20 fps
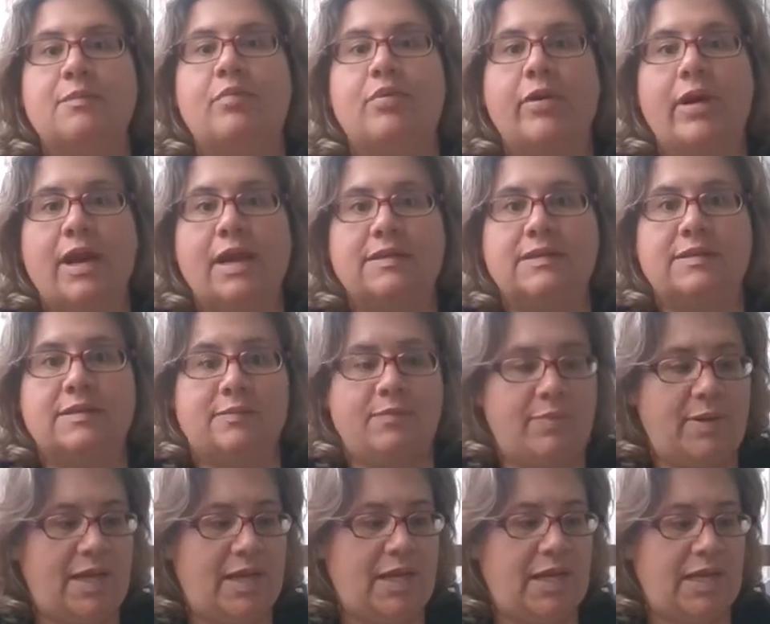pressed
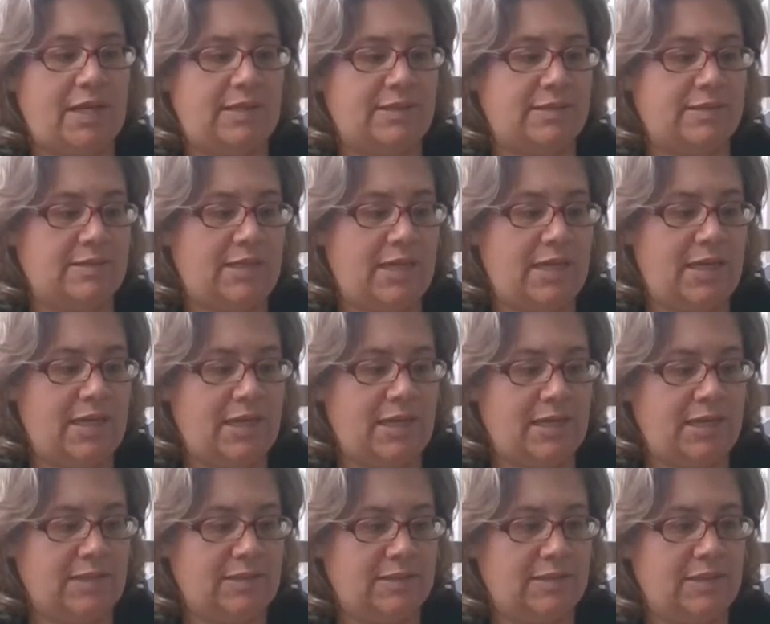pennies,
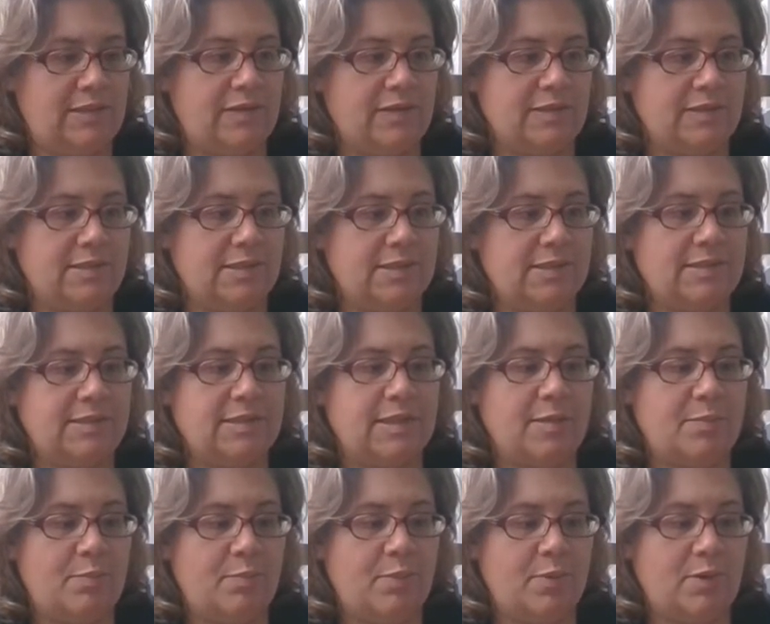and this is
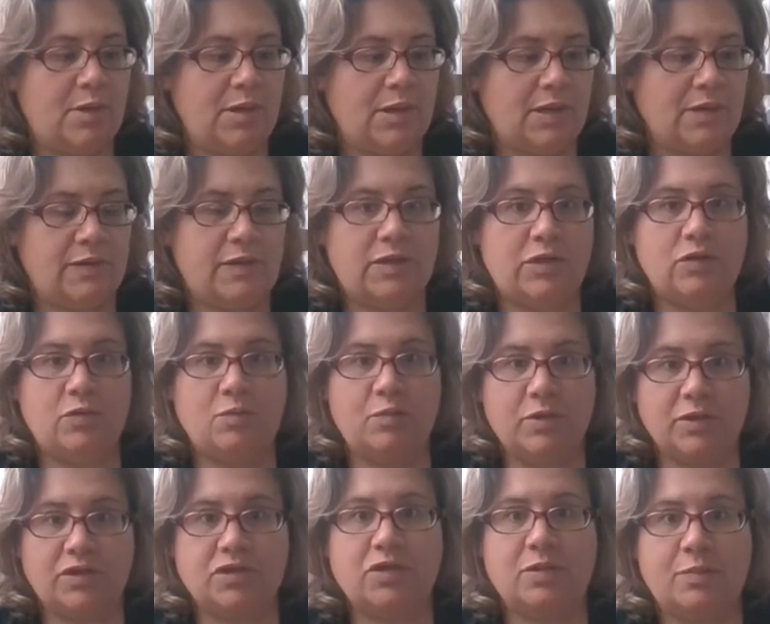a book that you
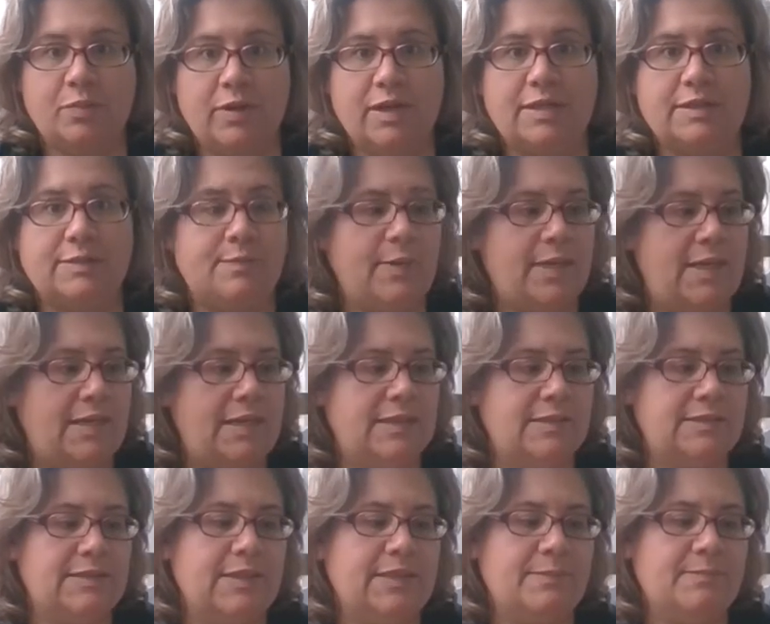put your pressed
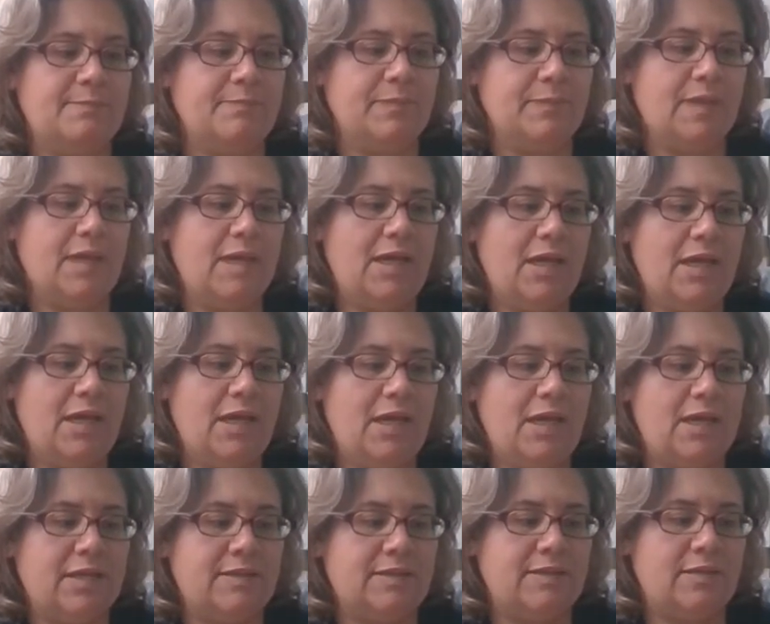pennies in.
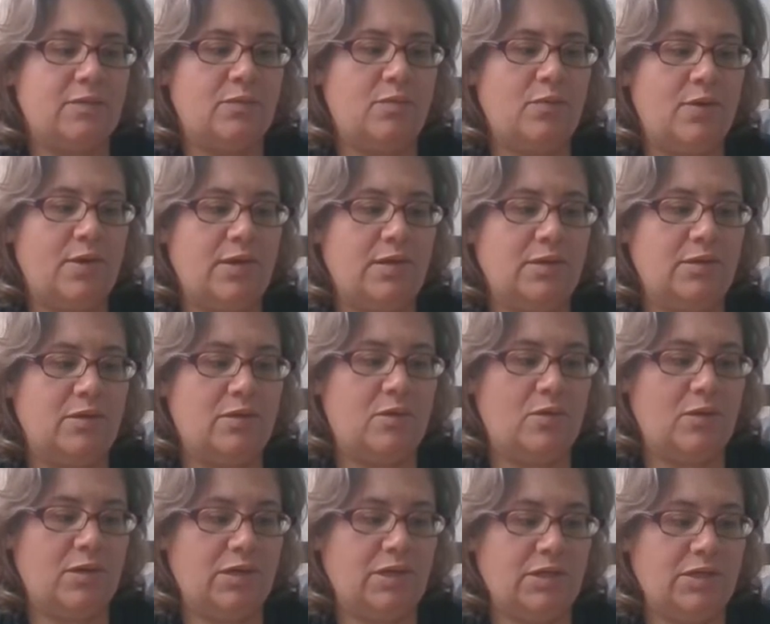It's the Royal
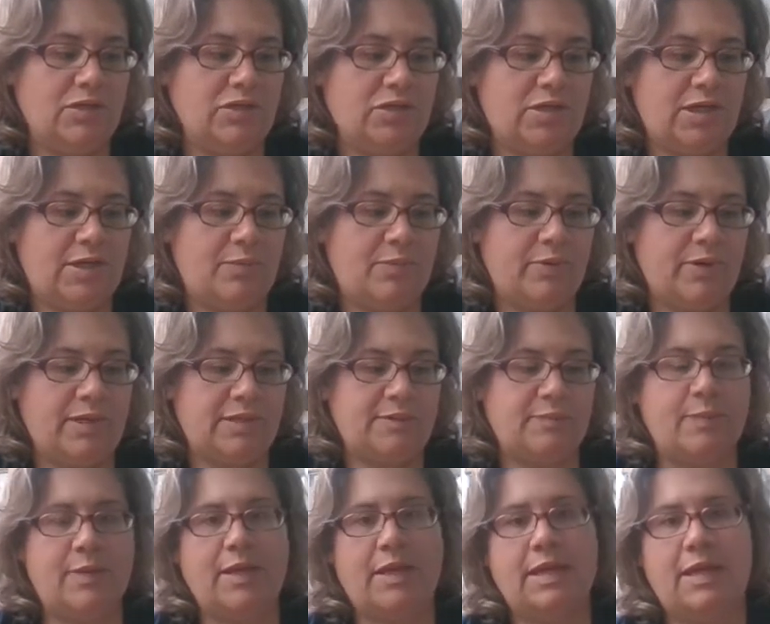Gorge pressed
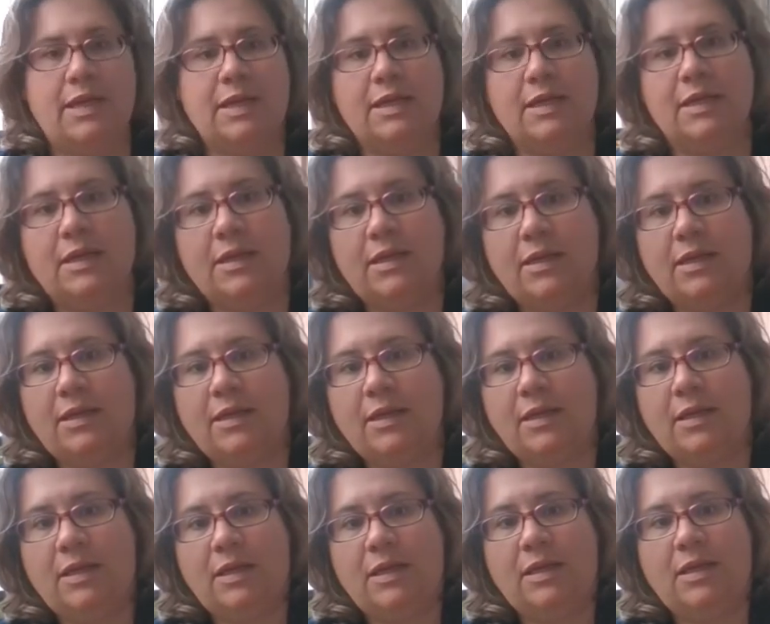penny.
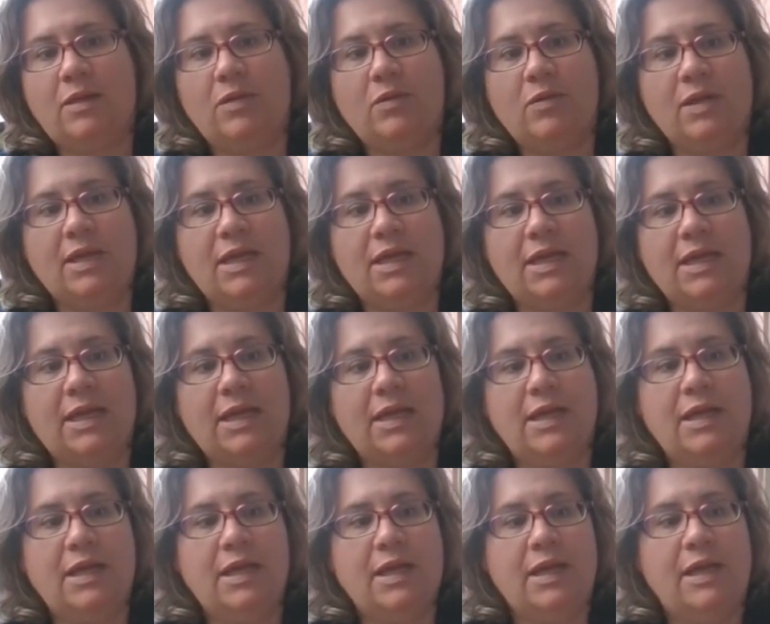Okay,
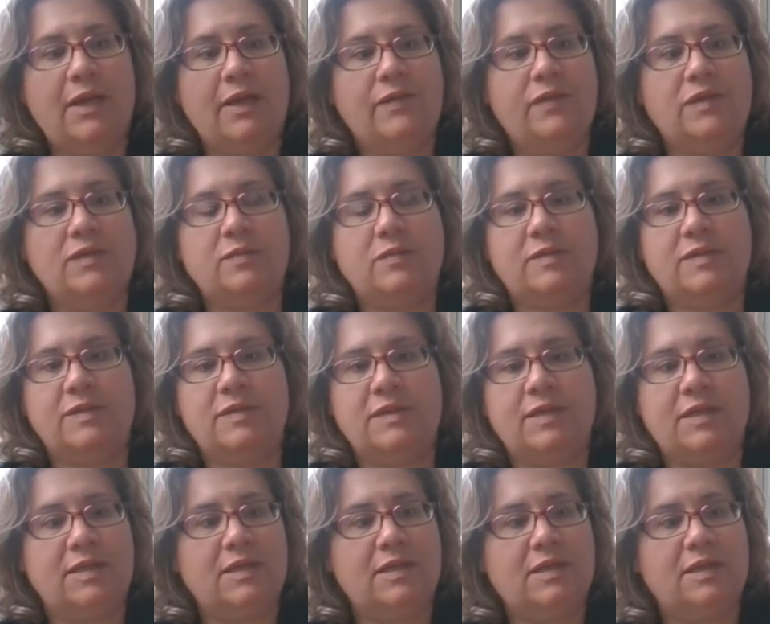this was
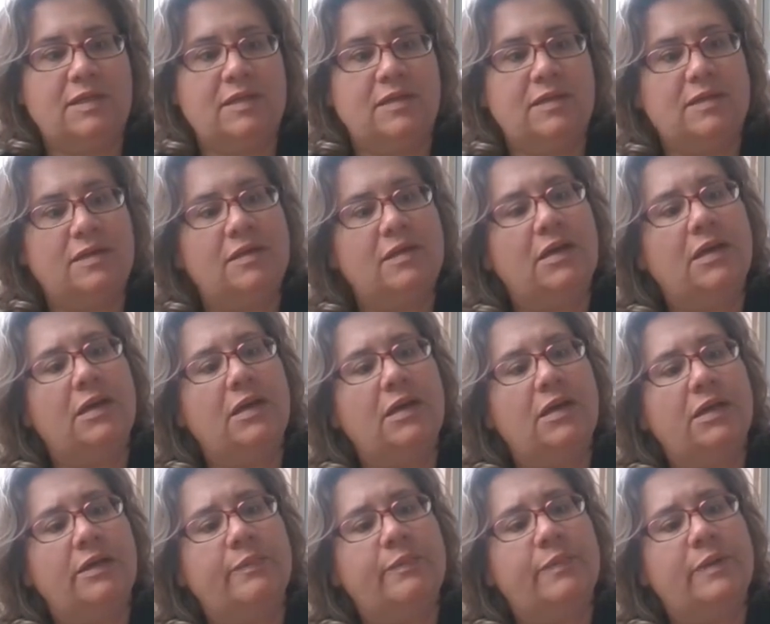
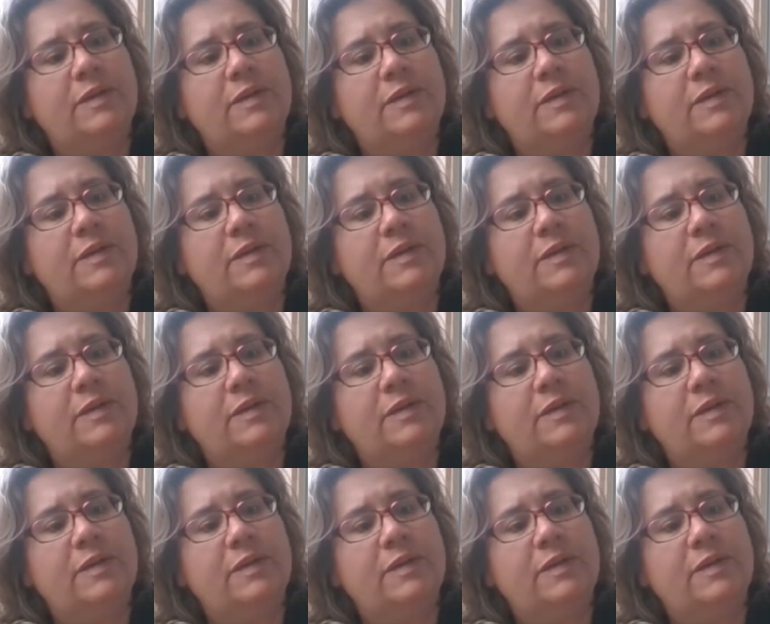$6.